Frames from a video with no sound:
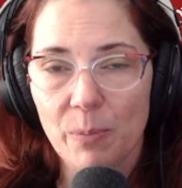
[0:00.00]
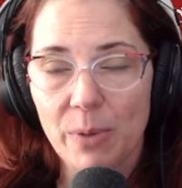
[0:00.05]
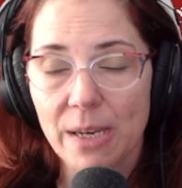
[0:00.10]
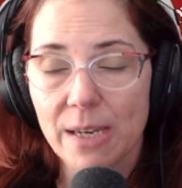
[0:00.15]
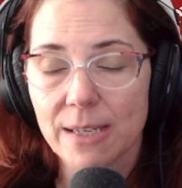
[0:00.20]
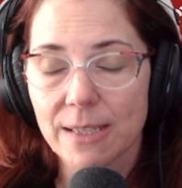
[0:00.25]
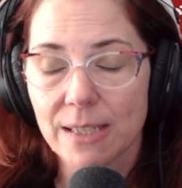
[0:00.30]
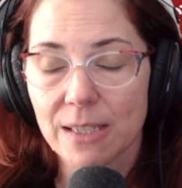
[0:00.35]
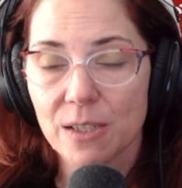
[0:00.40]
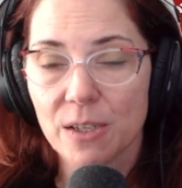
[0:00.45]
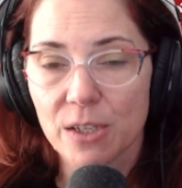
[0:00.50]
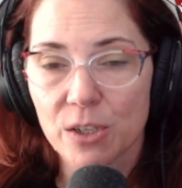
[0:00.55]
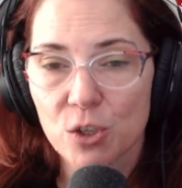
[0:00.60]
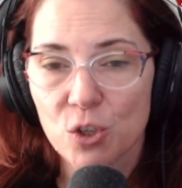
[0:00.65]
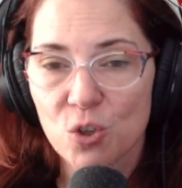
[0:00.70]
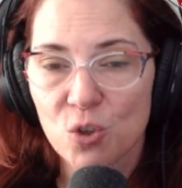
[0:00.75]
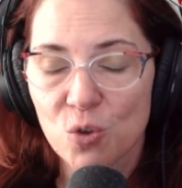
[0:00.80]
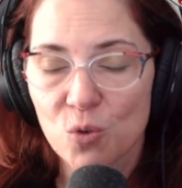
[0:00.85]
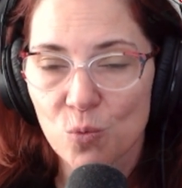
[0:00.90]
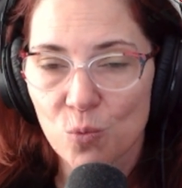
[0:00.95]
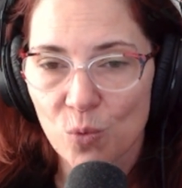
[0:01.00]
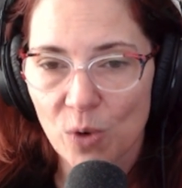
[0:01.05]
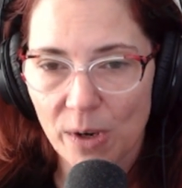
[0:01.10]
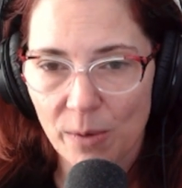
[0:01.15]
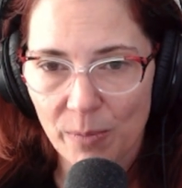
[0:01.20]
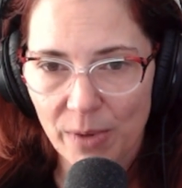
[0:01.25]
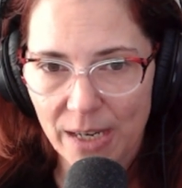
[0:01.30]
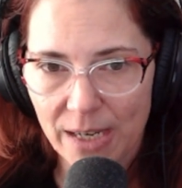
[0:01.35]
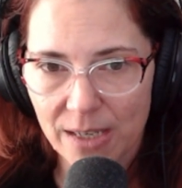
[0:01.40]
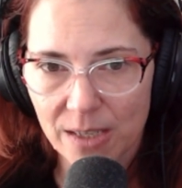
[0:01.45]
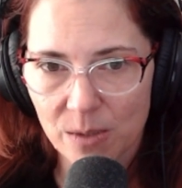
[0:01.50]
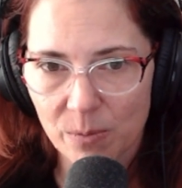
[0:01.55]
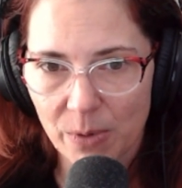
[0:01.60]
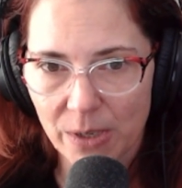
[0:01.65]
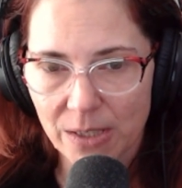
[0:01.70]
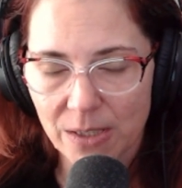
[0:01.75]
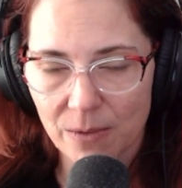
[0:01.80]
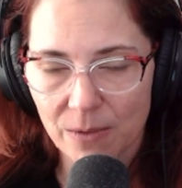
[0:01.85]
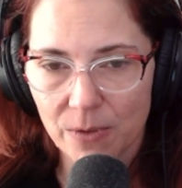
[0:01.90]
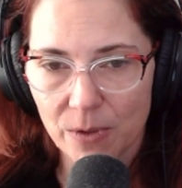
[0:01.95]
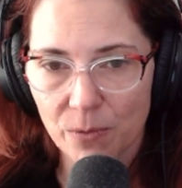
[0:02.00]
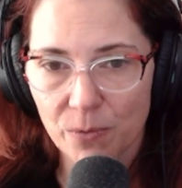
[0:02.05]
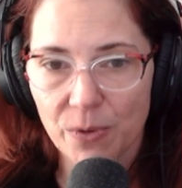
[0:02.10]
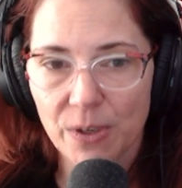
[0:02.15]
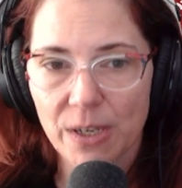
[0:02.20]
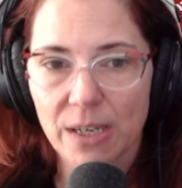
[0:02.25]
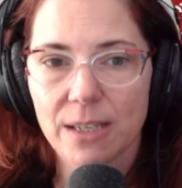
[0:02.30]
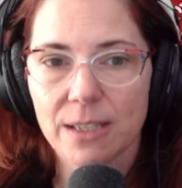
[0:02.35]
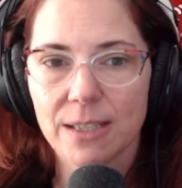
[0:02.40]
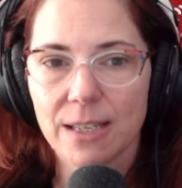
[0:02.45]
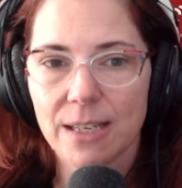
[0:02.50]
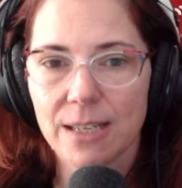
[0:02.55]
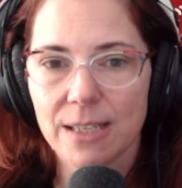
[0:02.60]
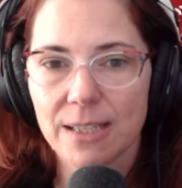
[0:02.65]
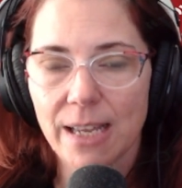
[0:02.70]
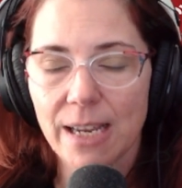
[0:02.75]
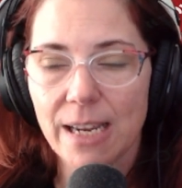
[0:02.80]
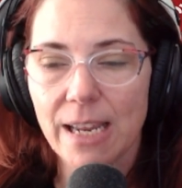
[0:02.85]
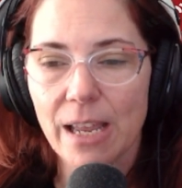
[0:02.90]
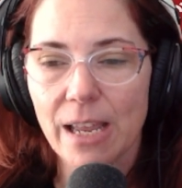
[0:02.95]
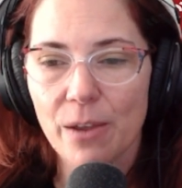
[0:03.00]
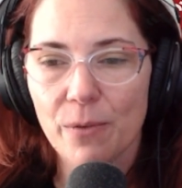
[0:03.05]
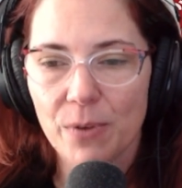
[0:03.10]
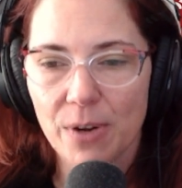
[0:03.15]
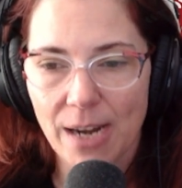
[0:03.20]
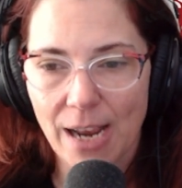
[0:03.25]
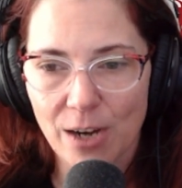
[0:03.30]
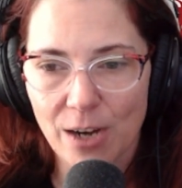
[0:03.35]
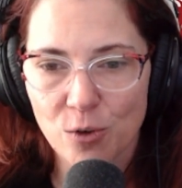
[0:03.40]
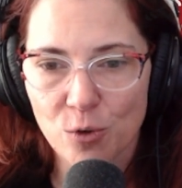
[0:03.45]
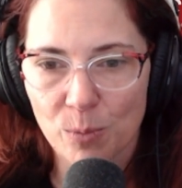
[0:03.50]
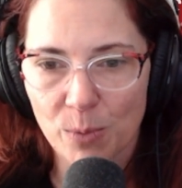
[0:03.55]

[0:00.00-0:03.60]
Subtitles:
because it's extremely expensive to fix, is they give natural